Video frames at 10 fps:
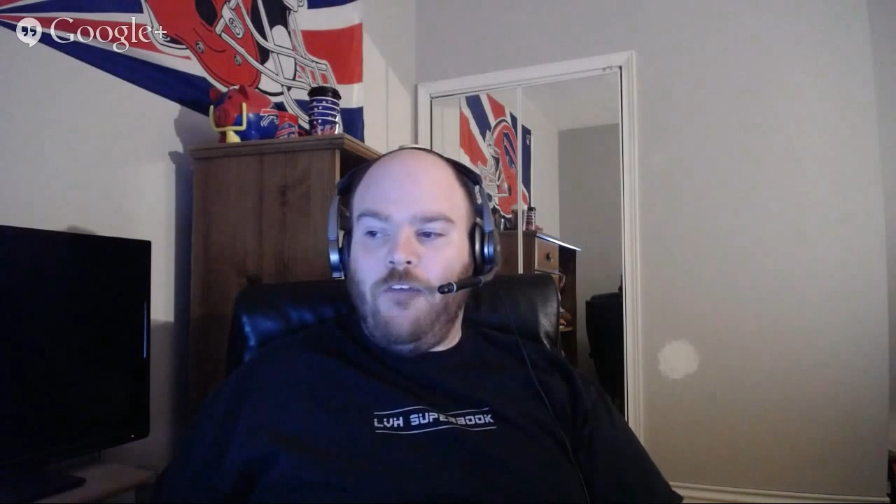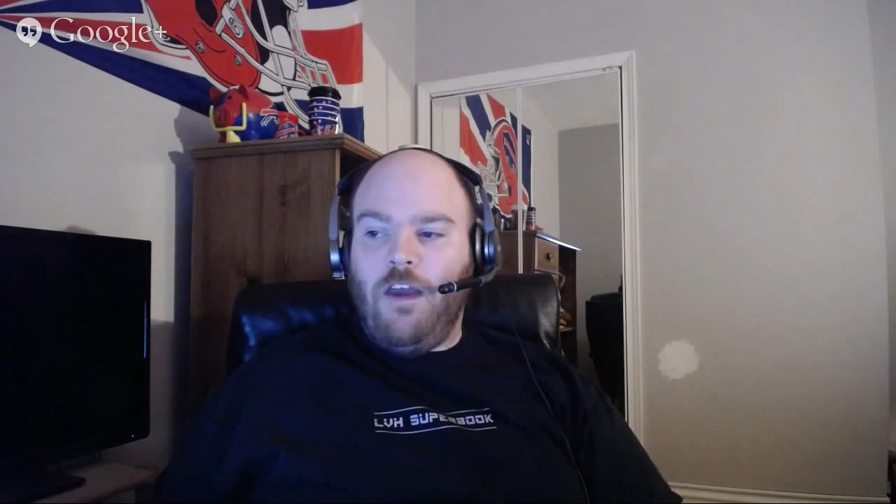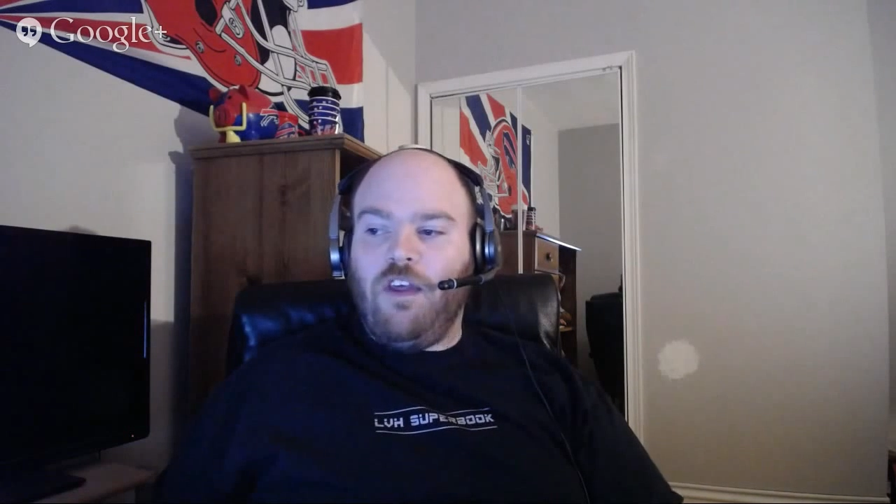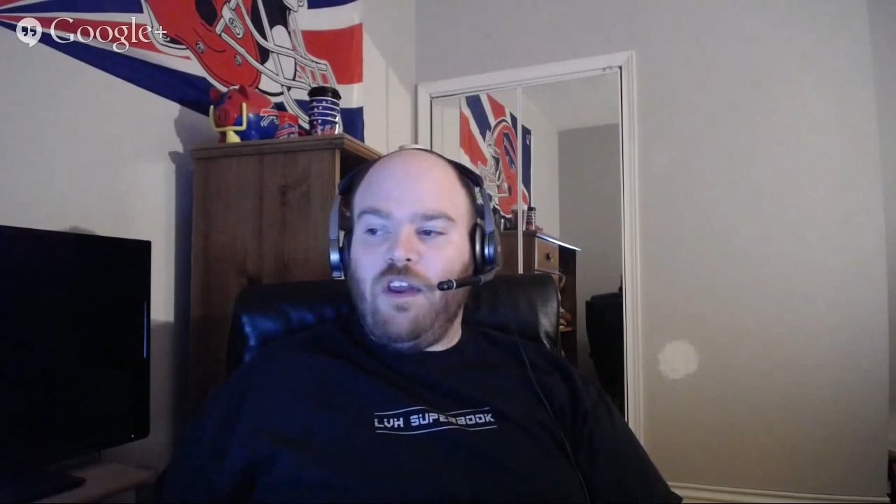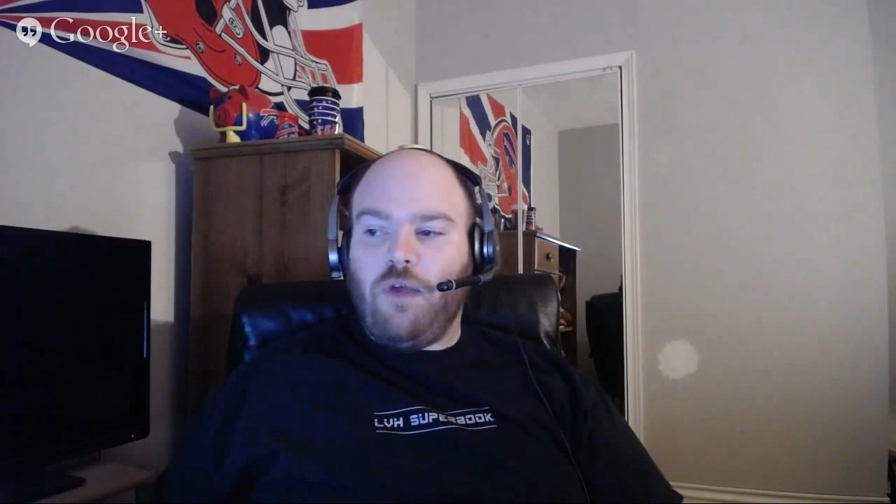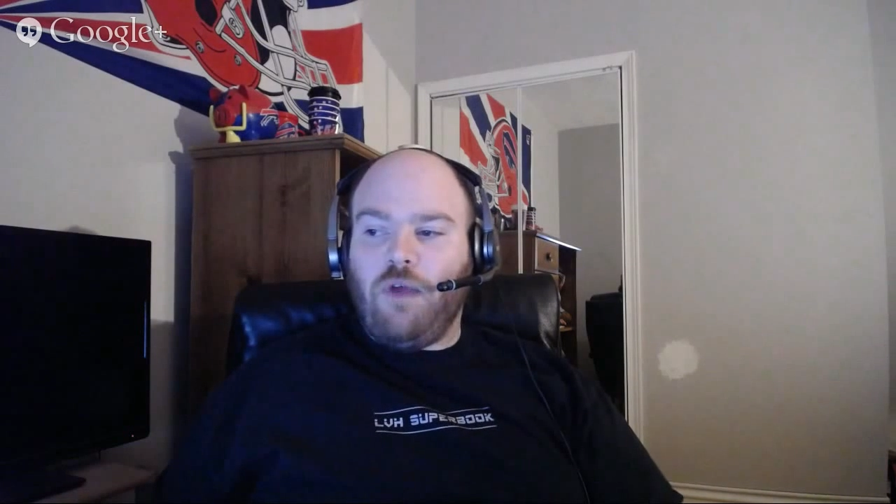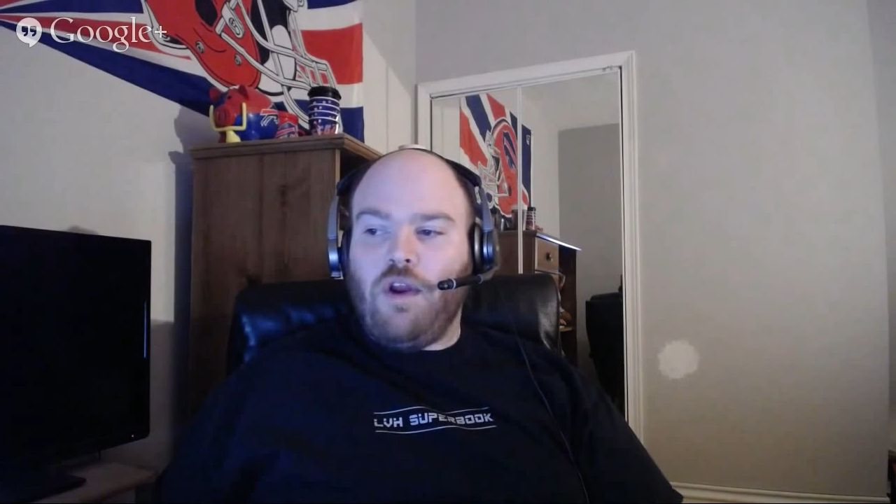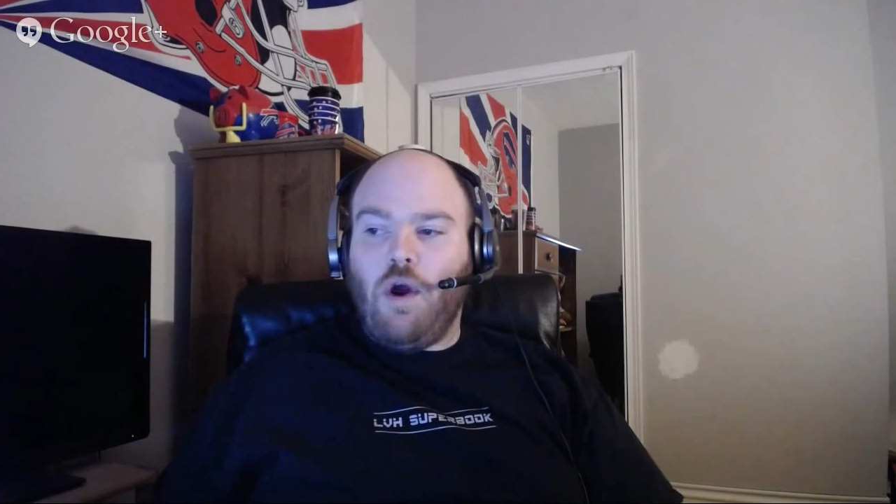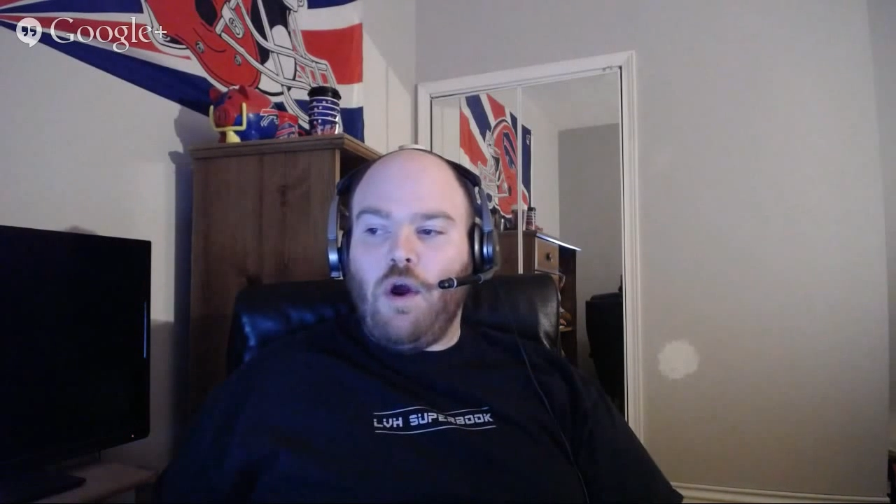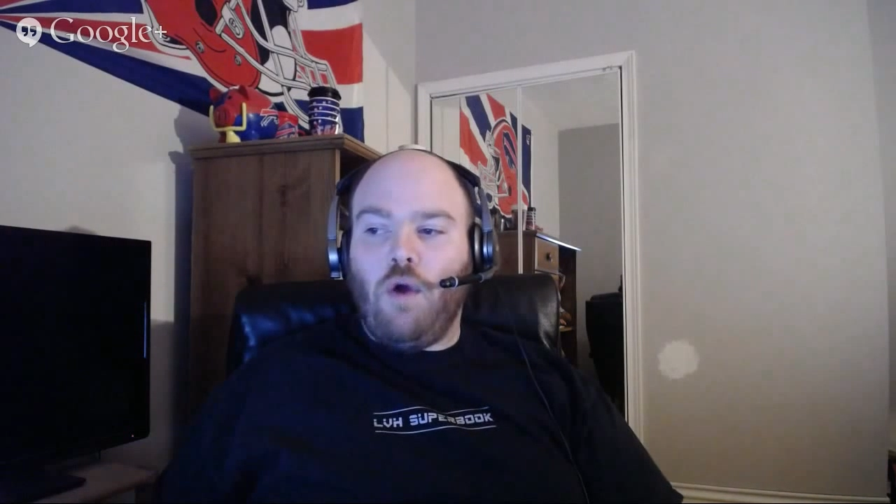If Anthony
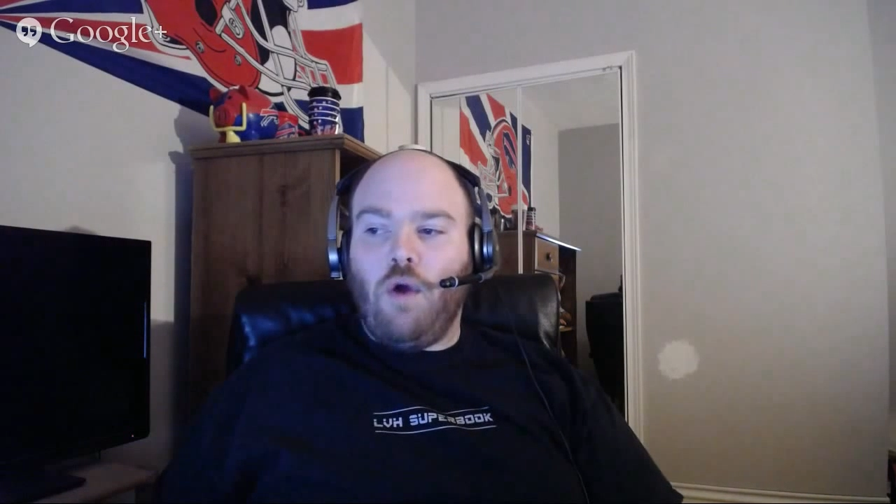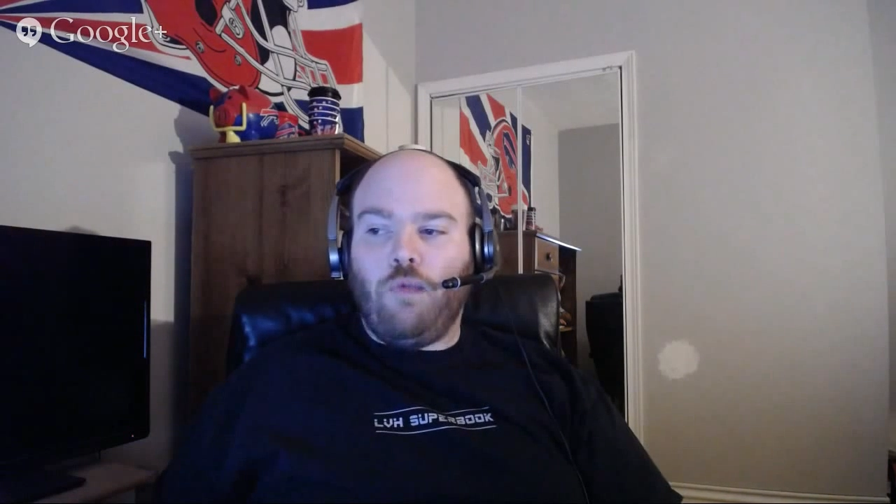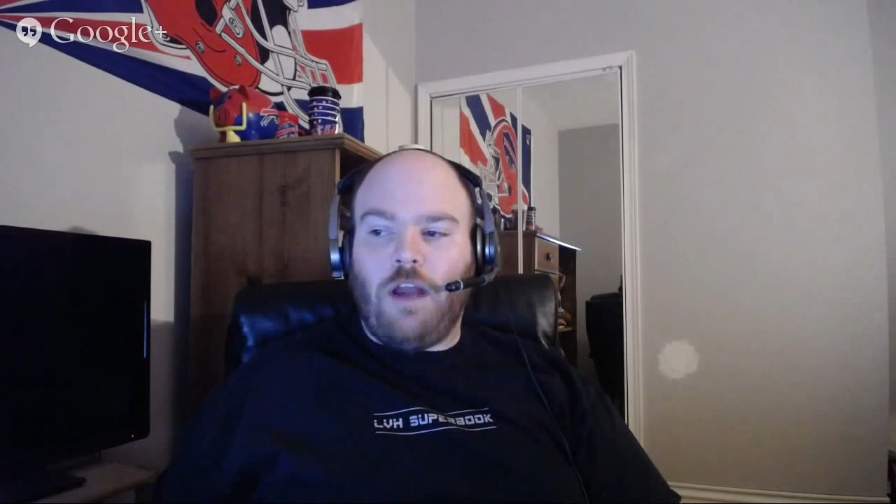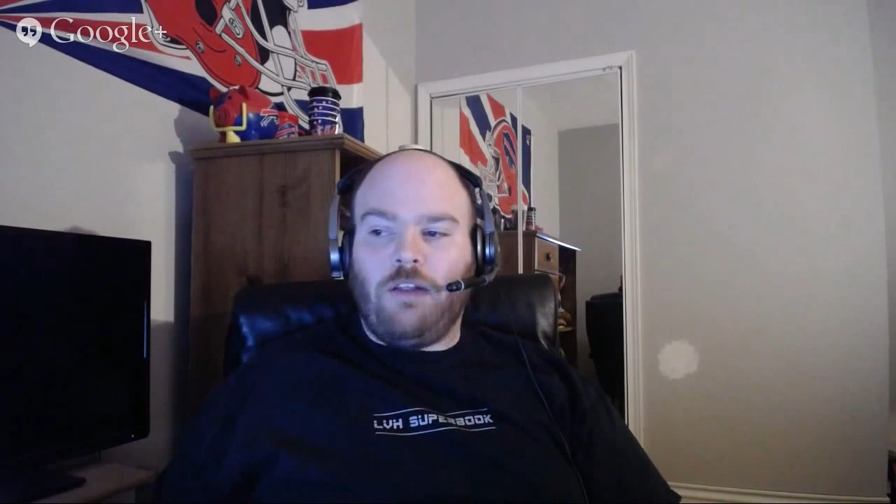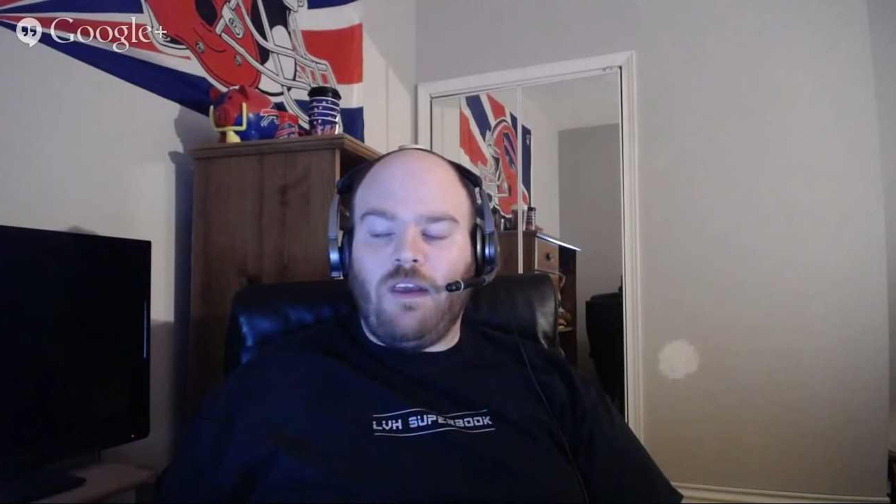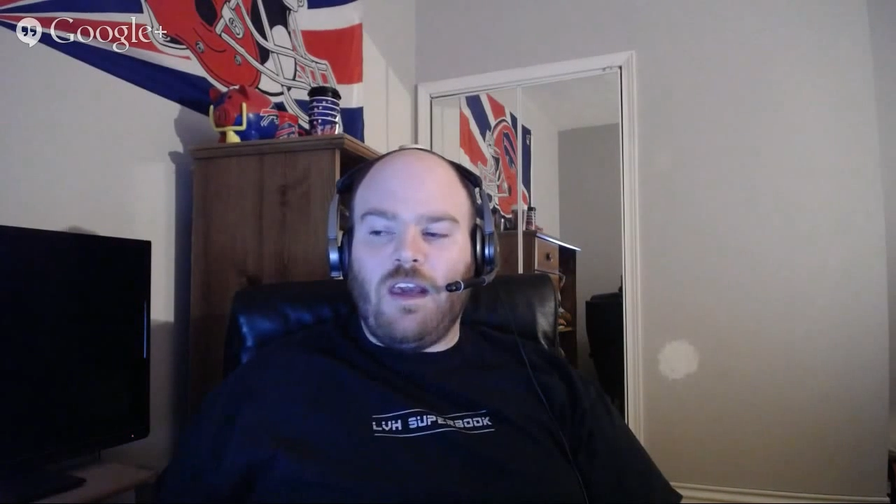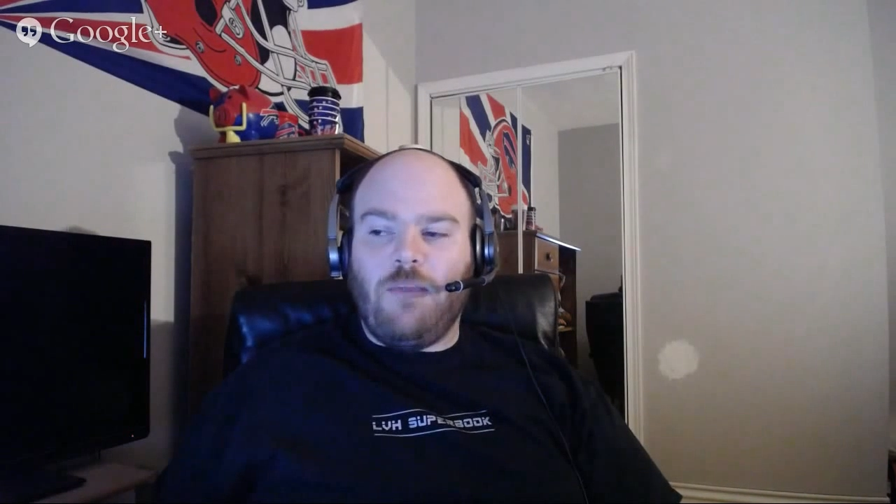Rendon was projected